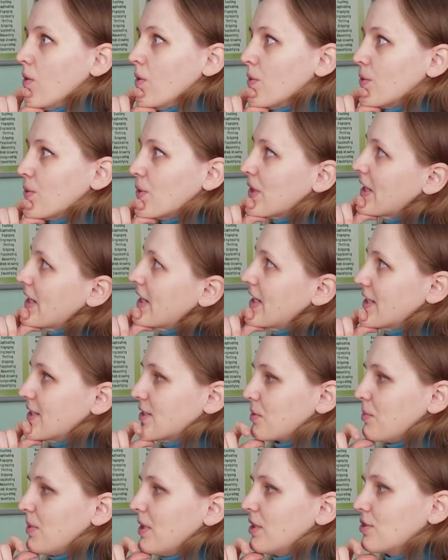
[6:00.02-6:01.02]
Okay,
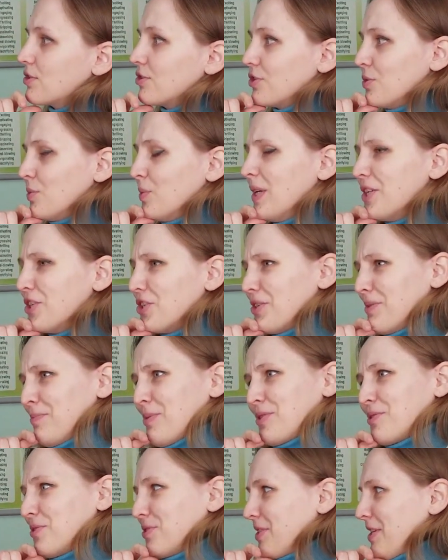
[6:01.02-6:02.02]
it's quite
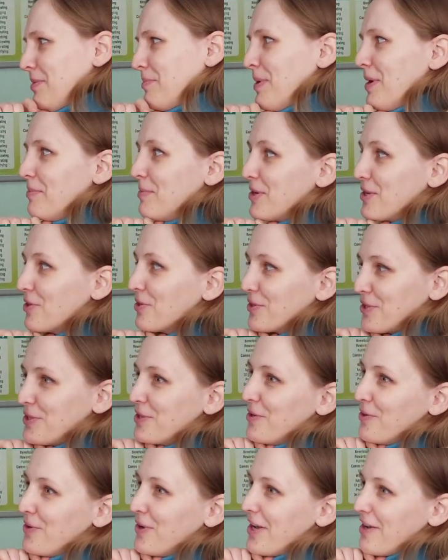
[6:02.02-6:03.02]
controversial because I maybe
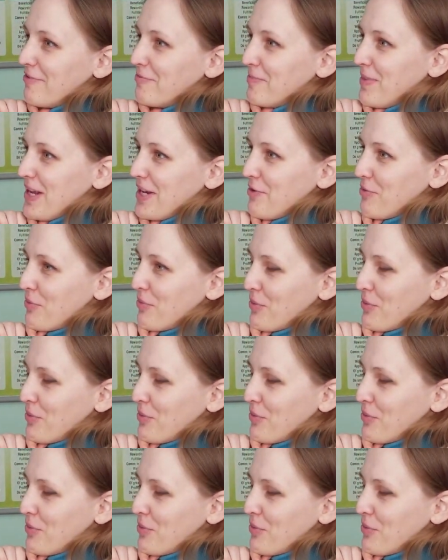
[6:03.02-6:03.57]
don't know how men